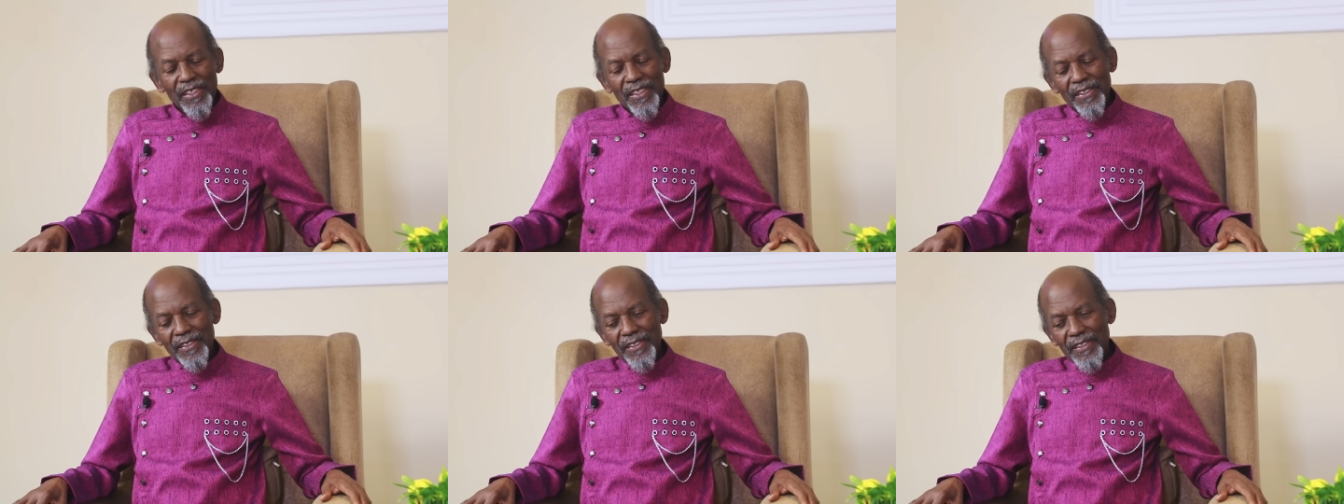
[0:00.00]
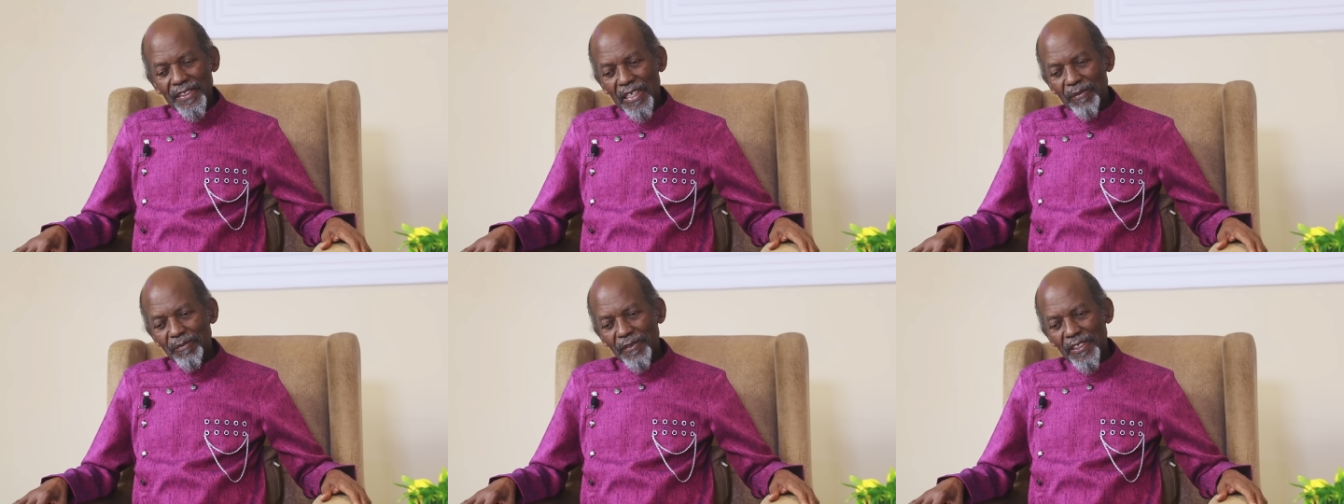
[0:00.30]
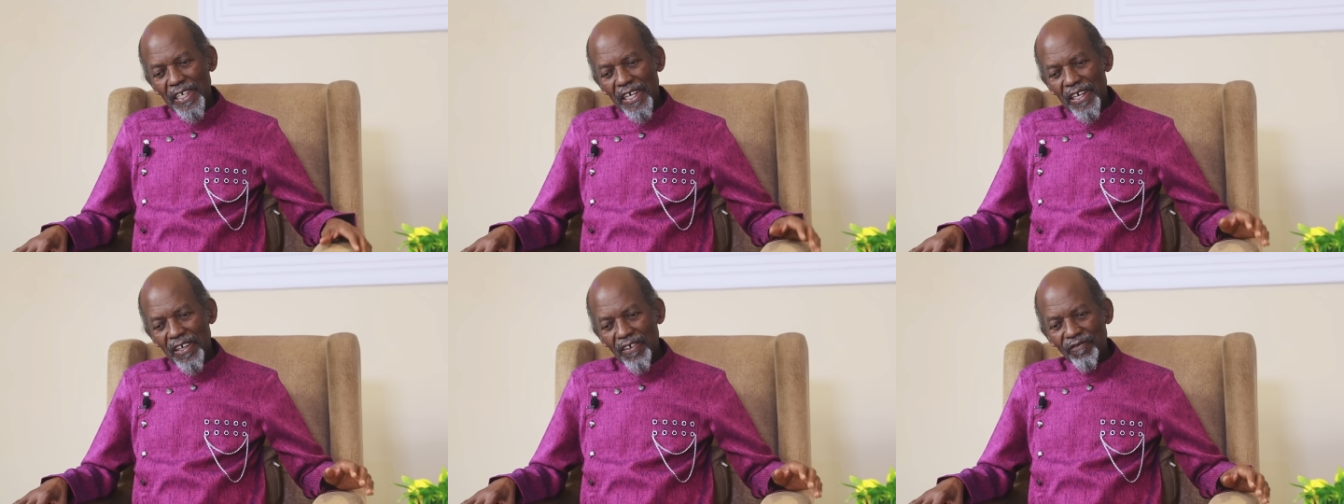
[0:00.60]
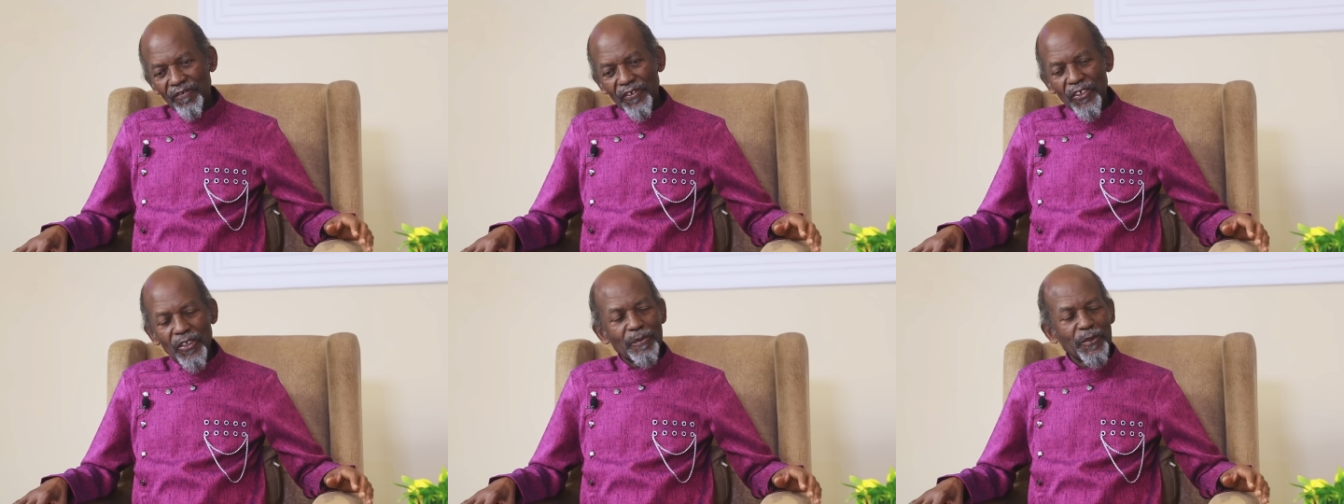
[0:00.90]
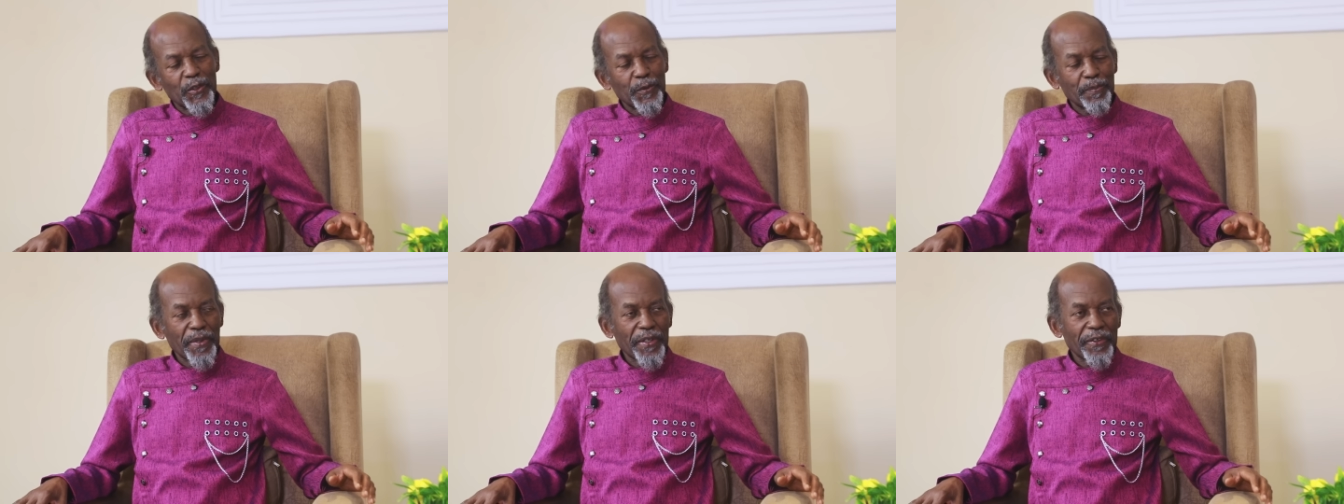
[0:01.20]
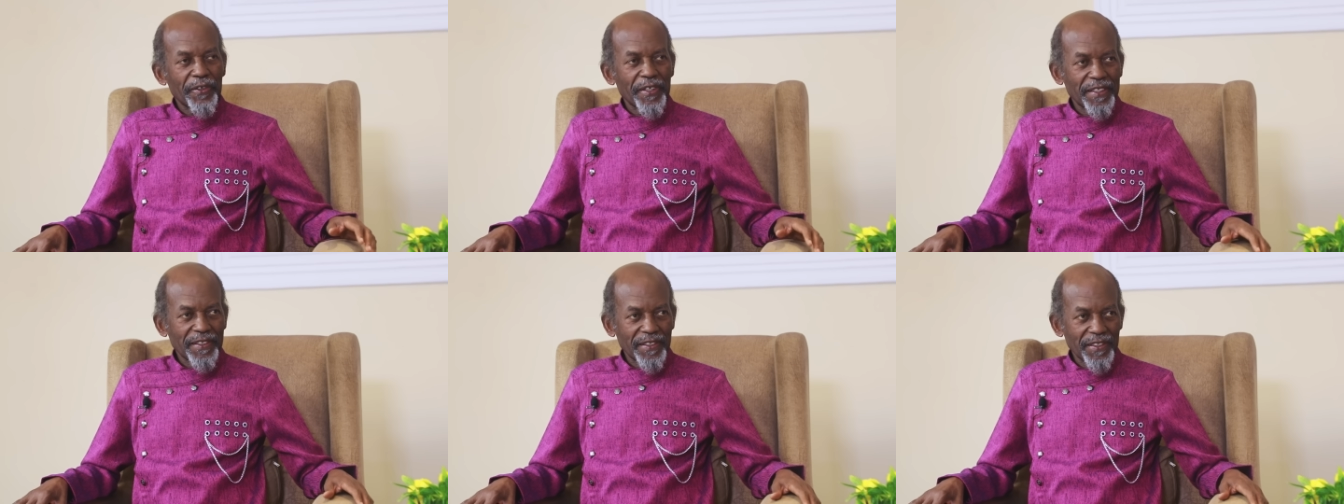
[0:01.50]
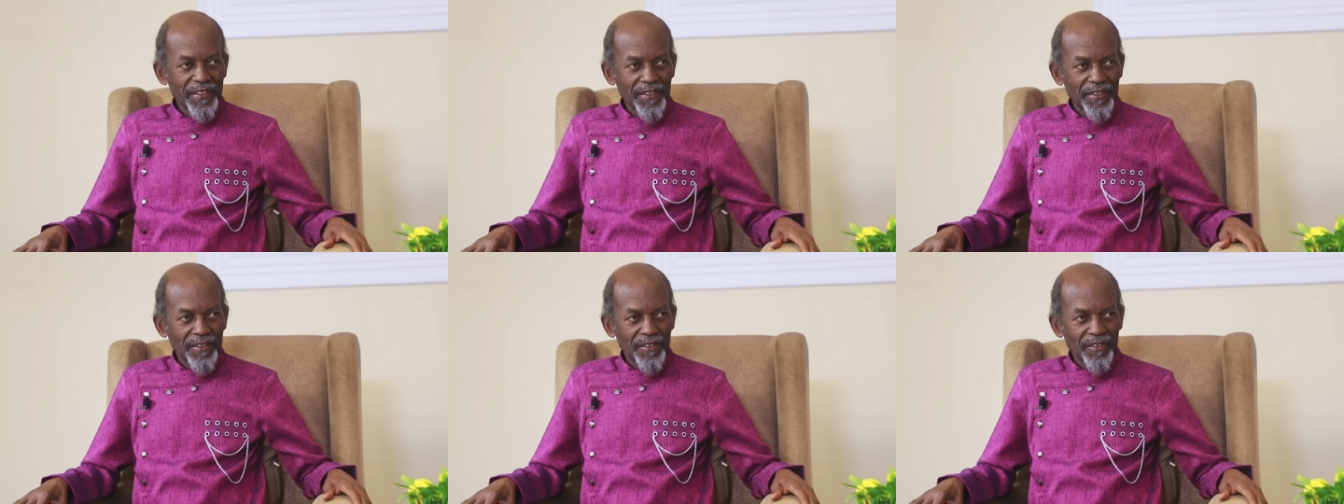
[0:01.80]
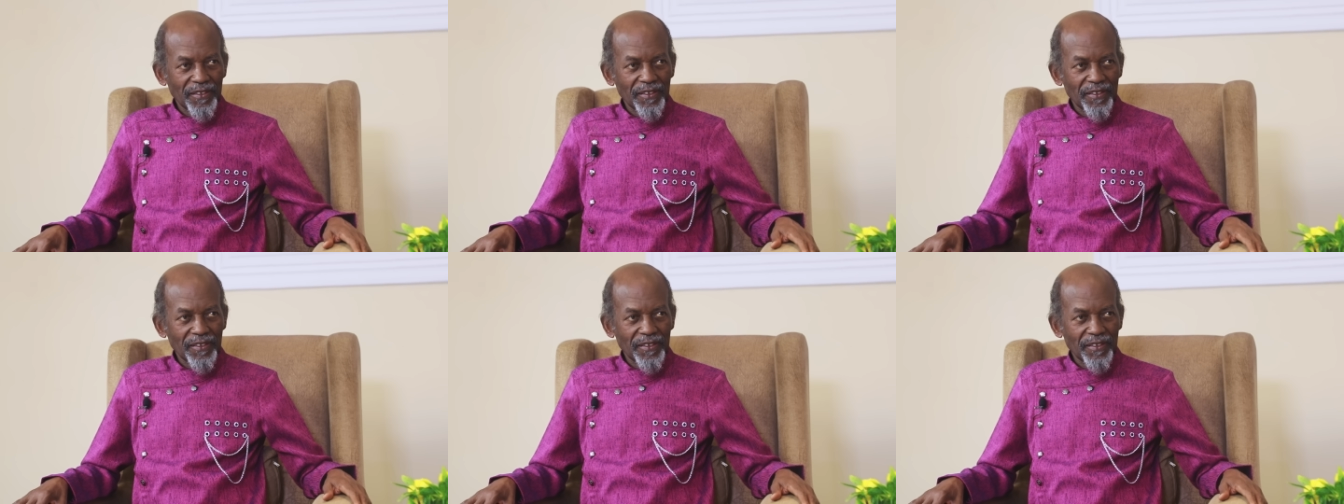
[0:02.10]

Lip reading: step down from spirit.